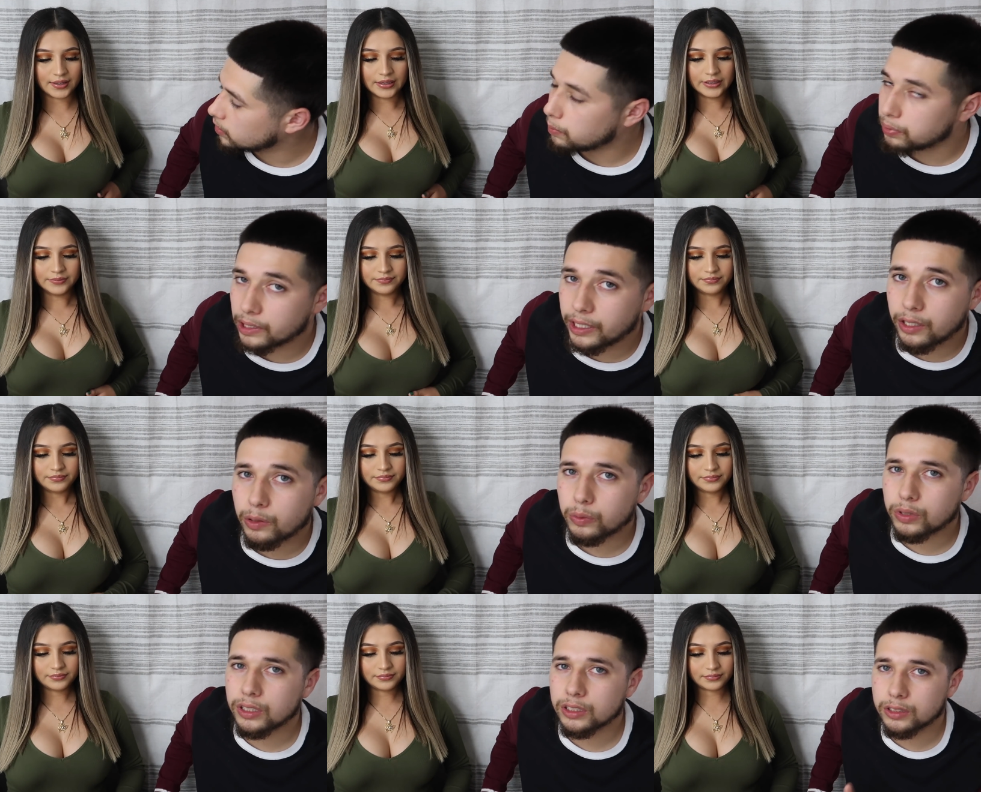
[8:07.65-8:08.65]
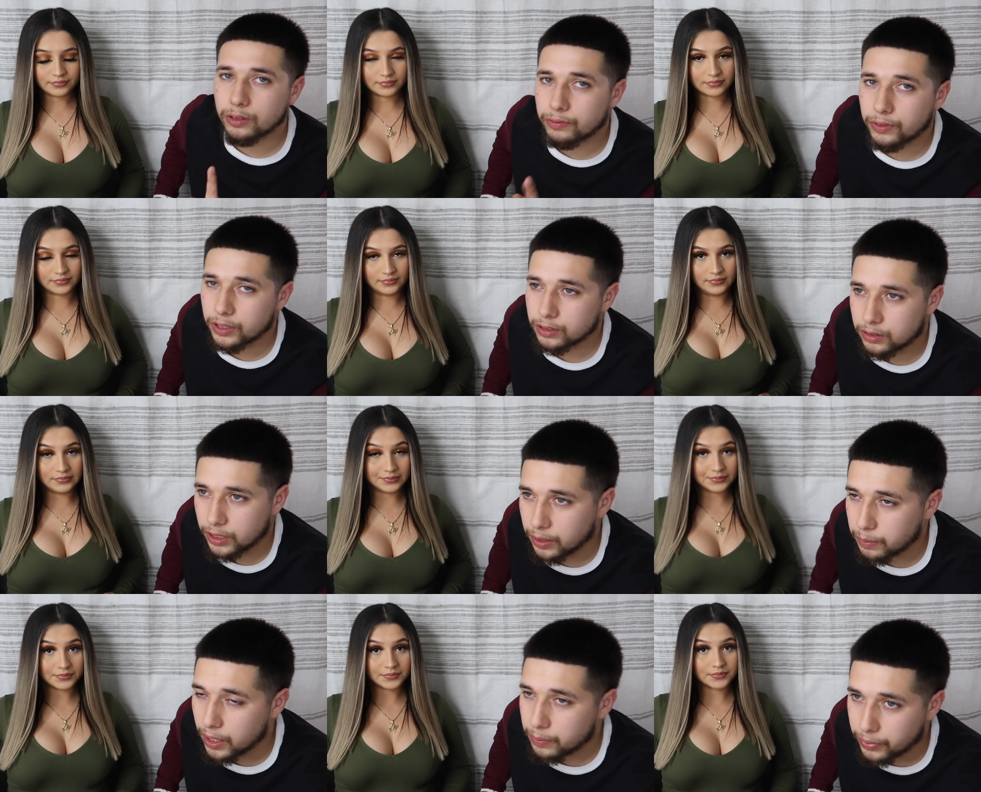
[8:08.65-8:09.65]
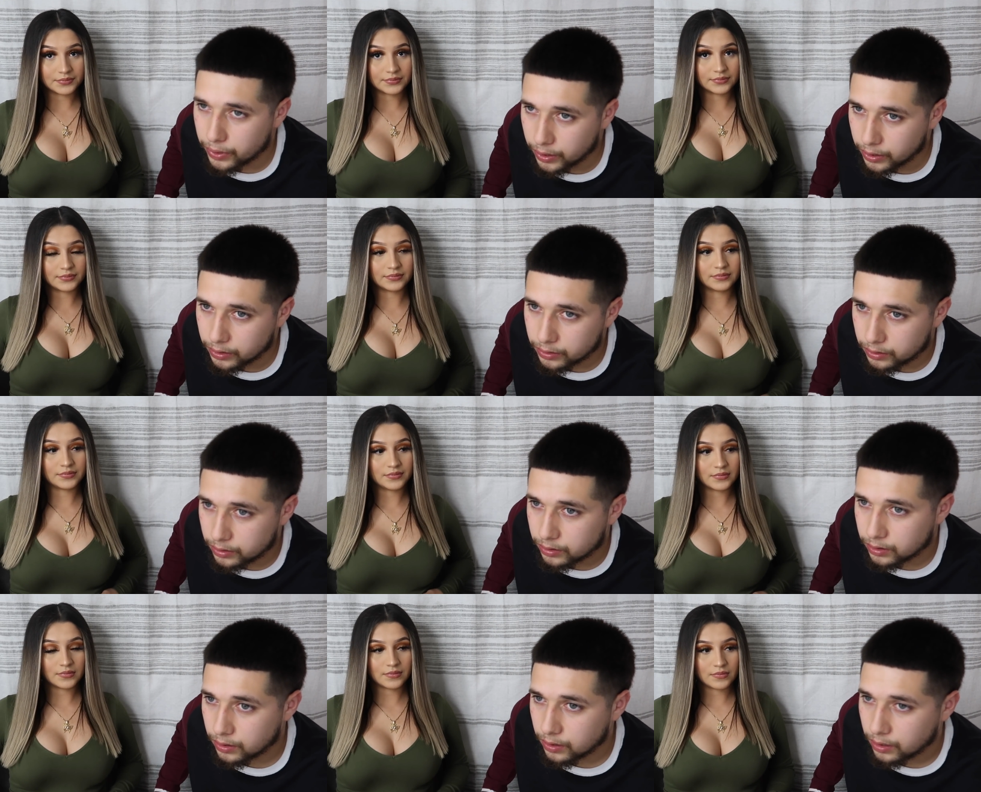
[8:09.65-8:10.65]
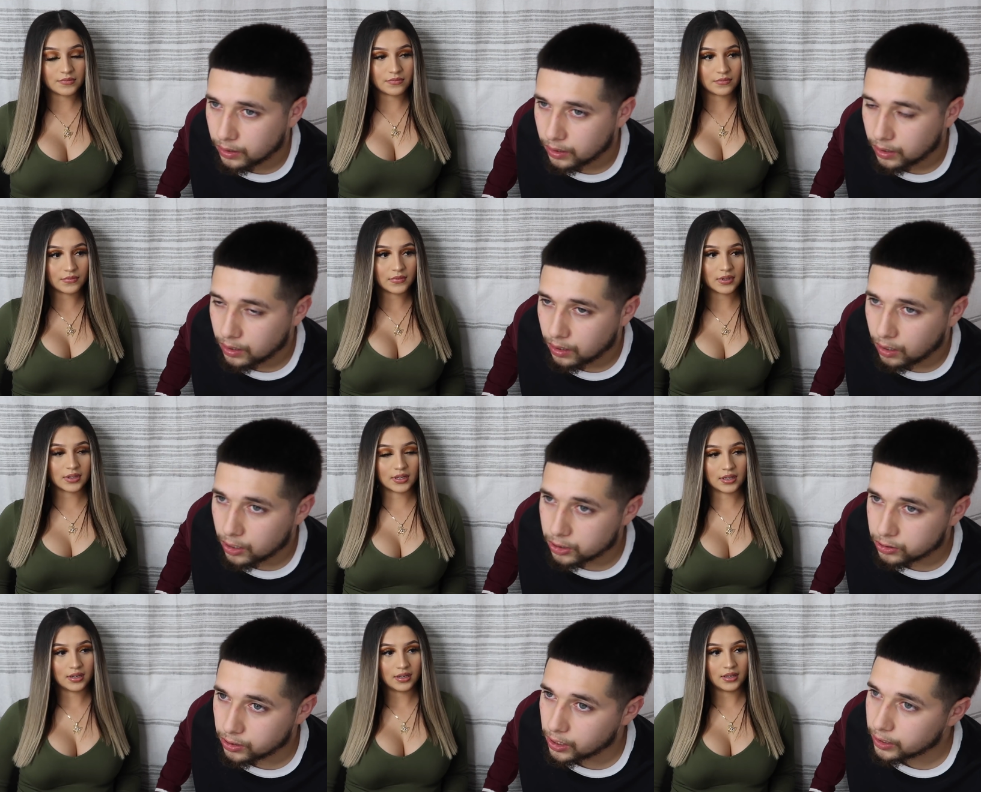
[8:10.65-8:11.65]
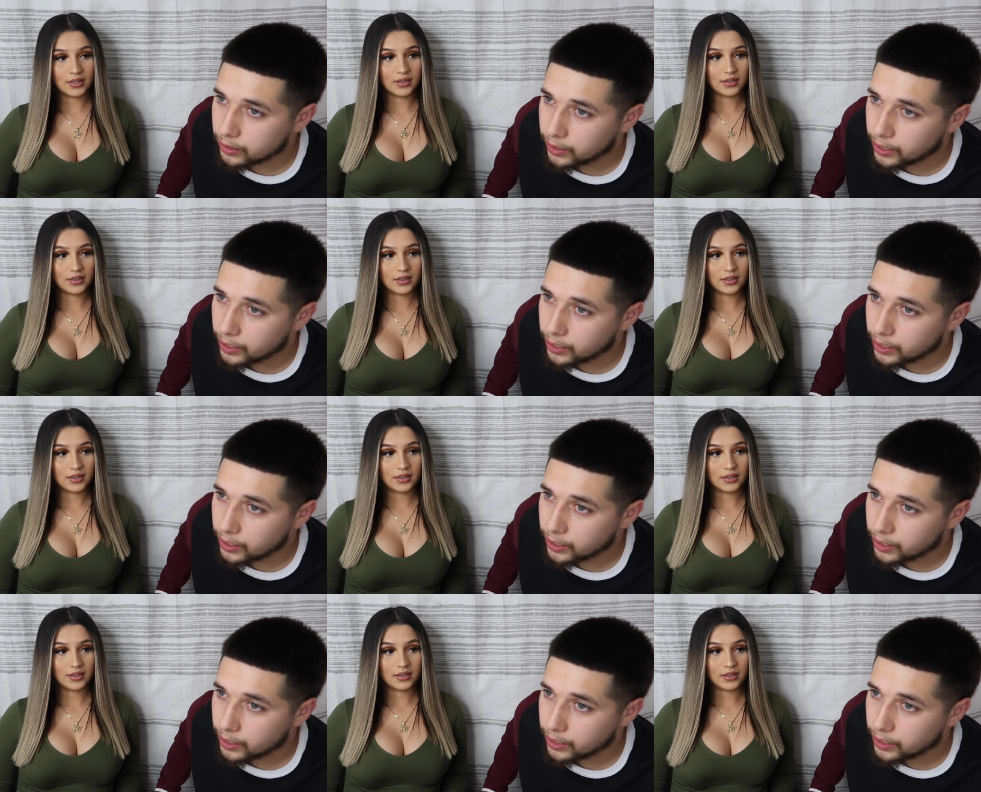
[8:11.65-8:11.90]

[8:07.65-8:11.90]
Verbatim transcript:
Speaker 1: the plan was to first tell my parents on a certain